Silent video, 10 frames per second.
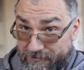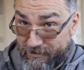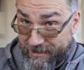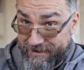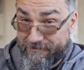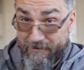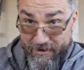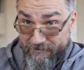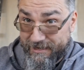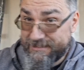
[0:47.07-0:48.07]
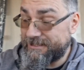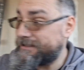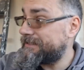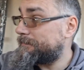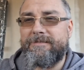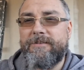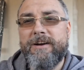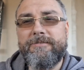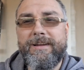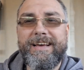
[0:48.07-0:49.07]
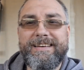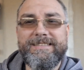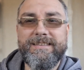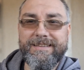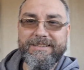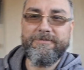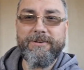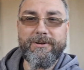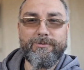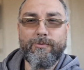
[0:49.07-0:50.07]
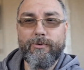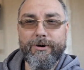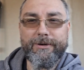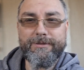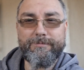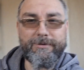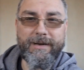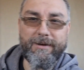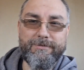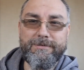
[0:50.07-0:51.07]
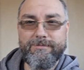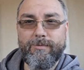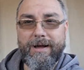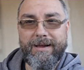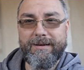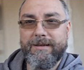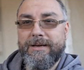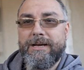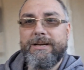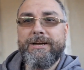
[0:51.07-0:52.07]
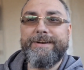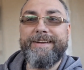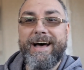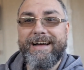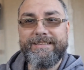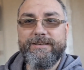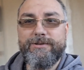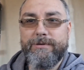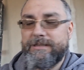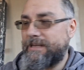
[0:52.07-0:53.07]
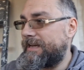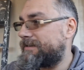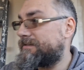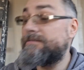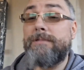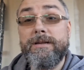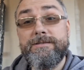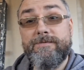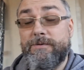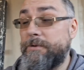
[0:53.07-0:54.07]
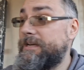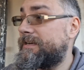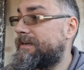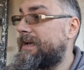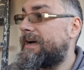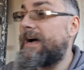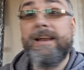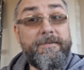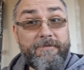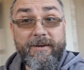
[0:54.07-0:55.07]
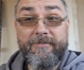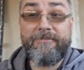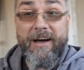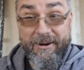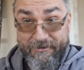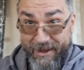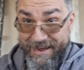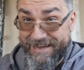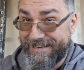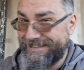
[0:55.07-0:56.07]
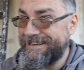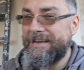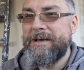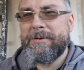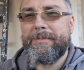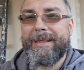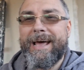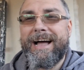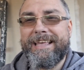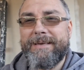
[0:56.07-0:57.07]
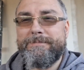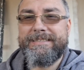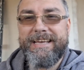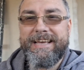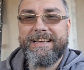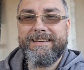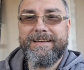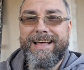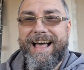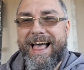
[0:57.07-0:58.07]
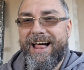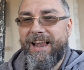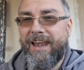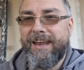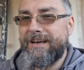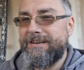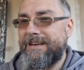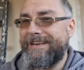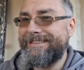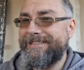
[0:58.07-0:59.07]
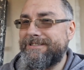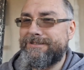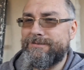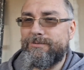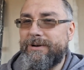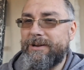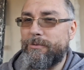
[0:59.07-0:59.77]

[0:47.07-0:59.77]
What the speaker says: Firefly series. Firefly is a difficult word to pronounce while not doing cakes, at least for me. I love Firefly, but I keep saying L and it's really